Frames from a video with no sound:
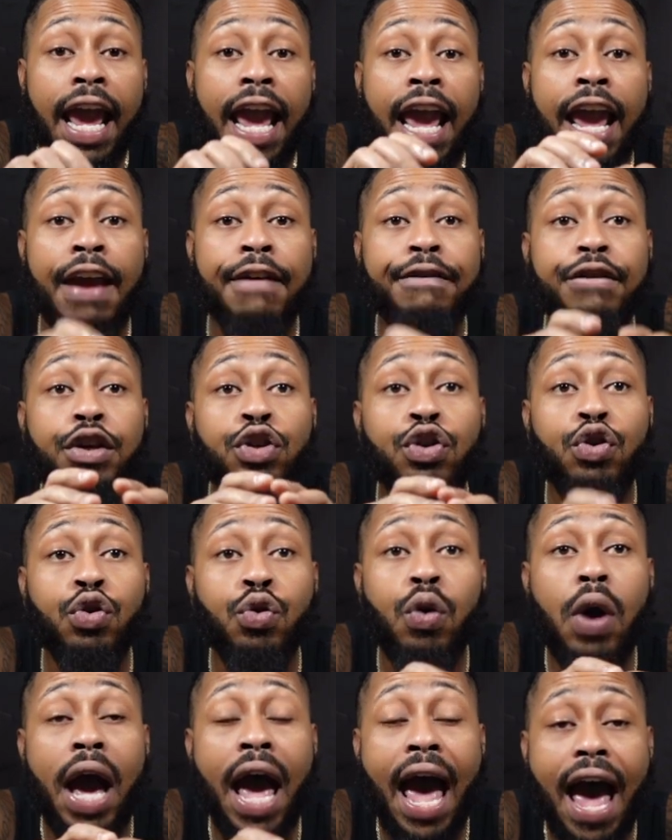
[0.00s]
If
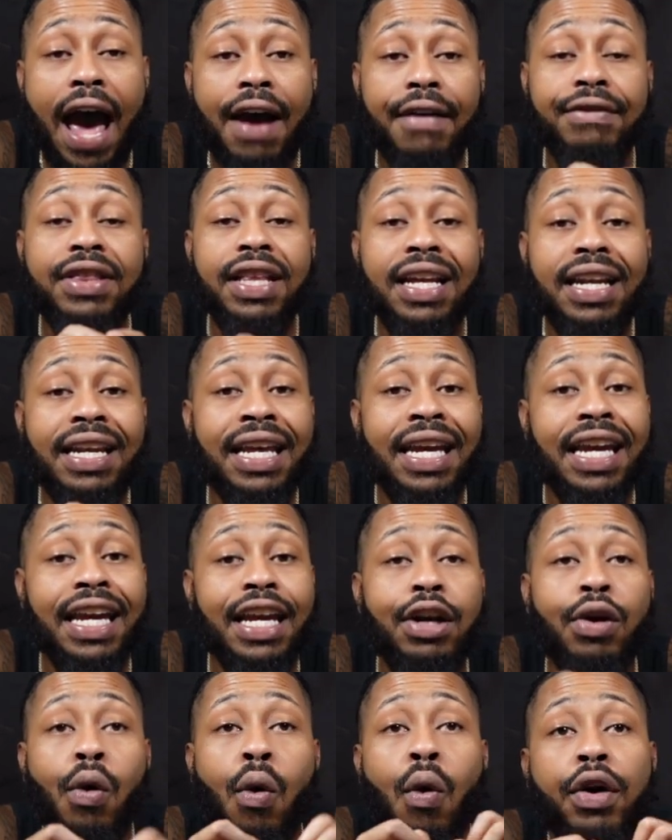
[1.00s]
you have the
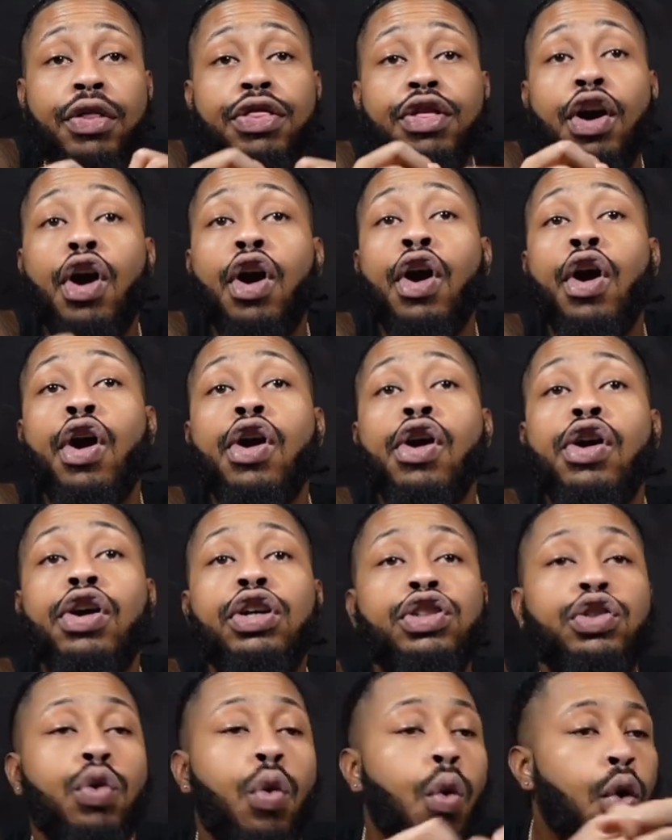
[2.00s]
need or the
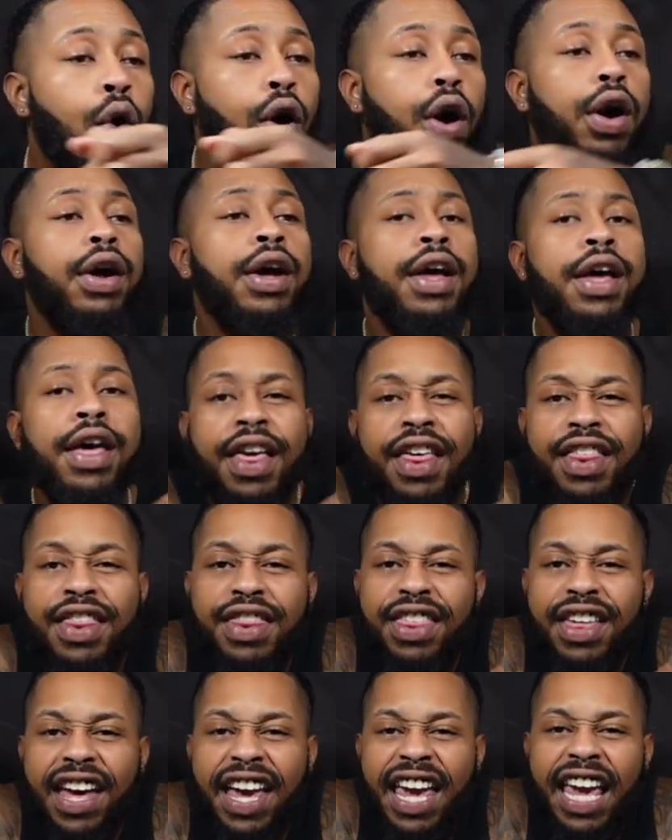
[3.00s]
urge or
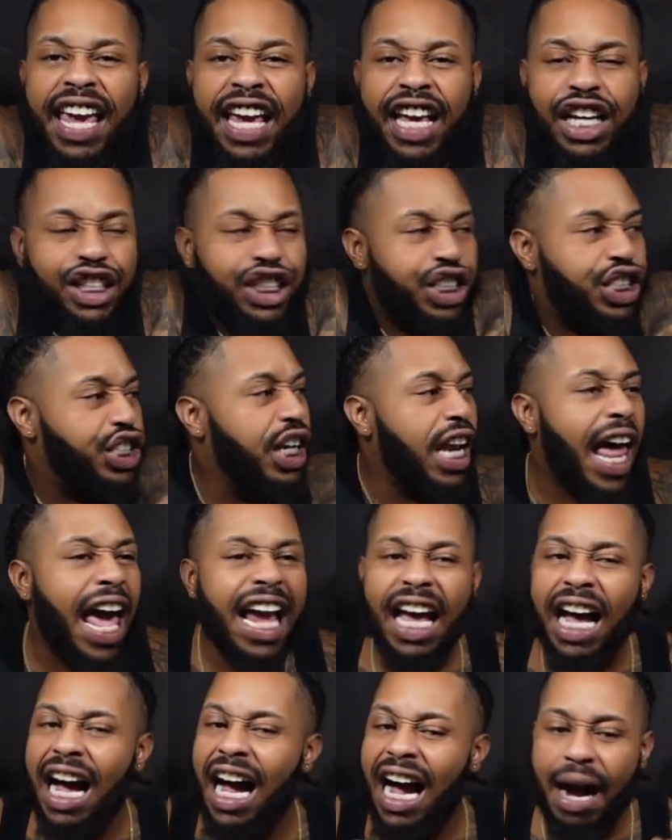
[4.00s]
the itch,
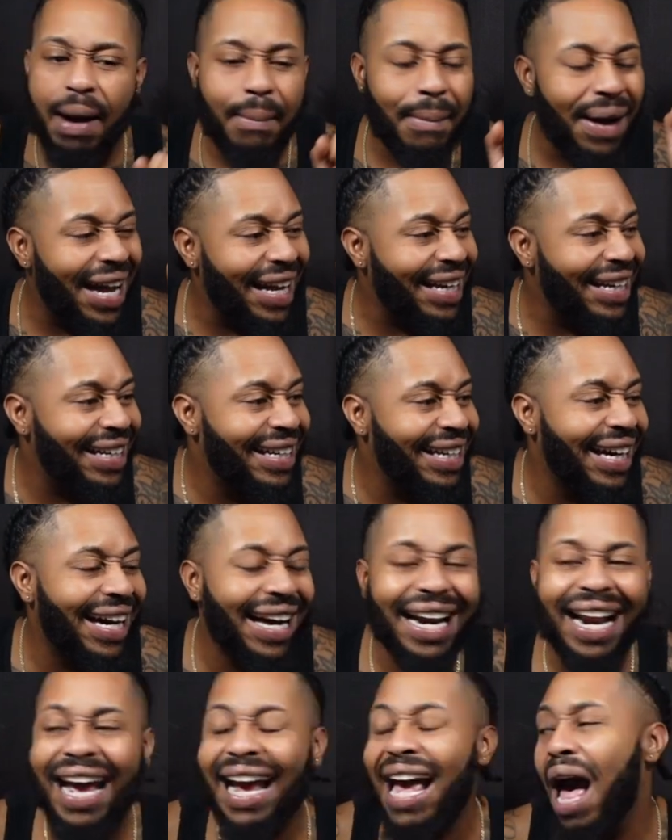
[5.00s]
like, oh, my
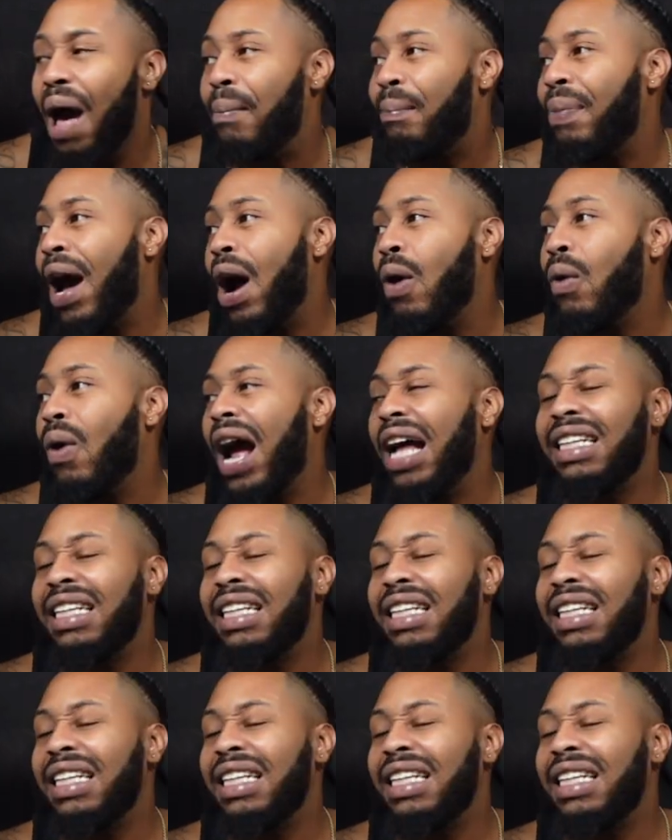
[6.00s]
God, I got power.